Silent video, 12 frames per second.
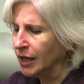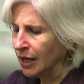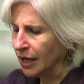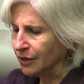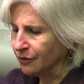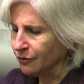
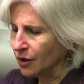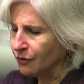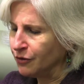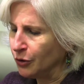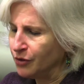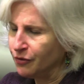And a
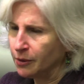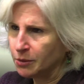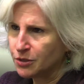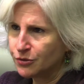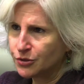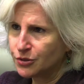very
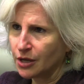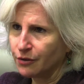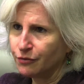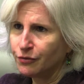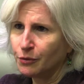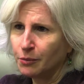famous
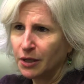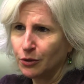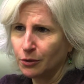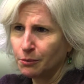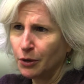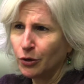
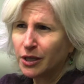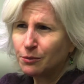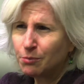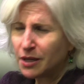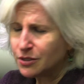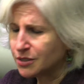filmmaker, American
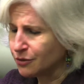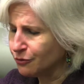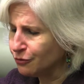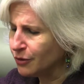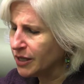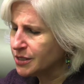based in
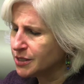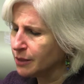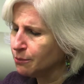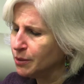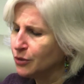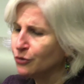France,
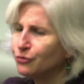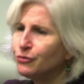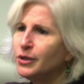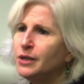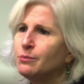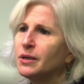named Peter
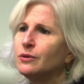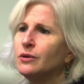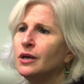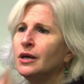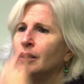Friedman,